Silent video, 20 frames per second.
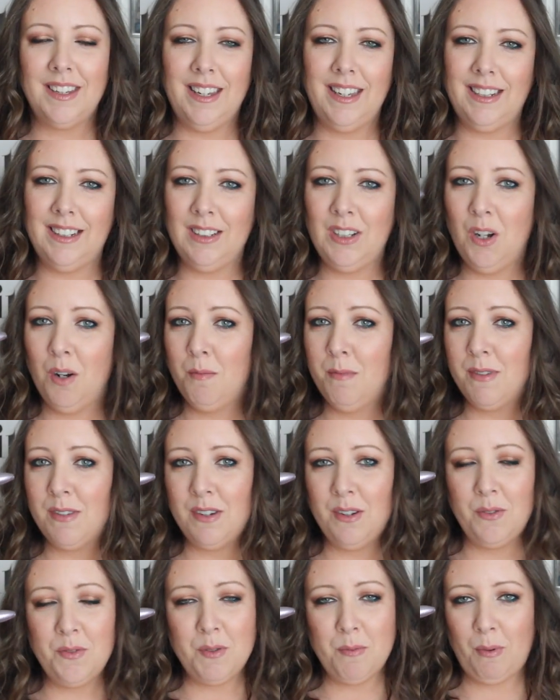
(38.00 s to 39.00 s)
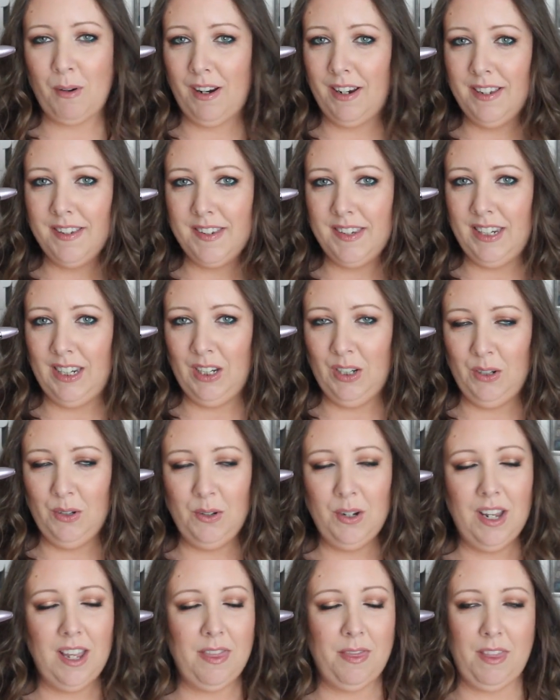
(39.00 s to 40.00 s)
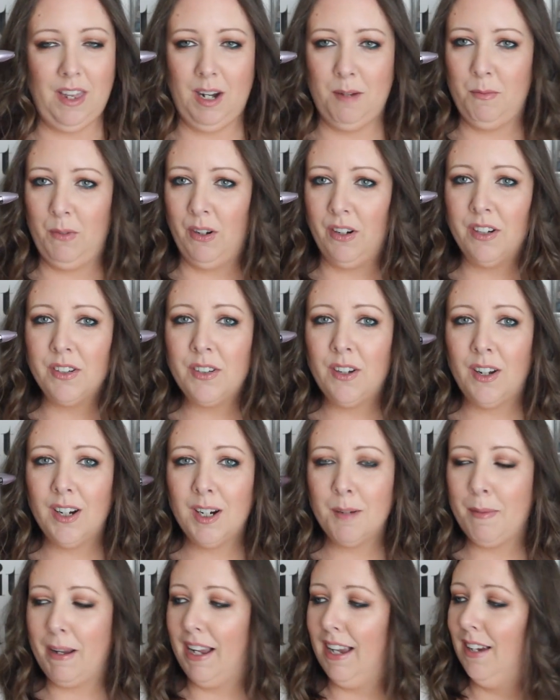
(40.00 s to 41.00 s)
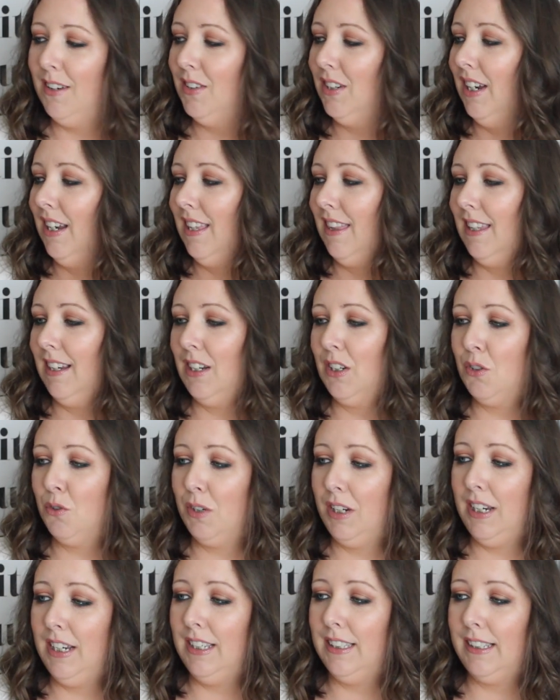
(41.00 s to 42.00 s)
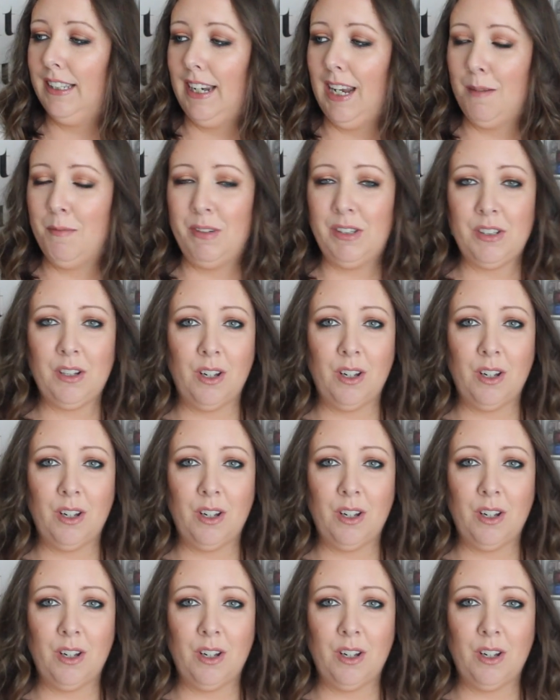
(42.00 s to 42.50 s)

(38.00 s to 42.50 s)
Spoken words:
It'll come as no surprise to you that I'm going to talk about the Catrice Glam and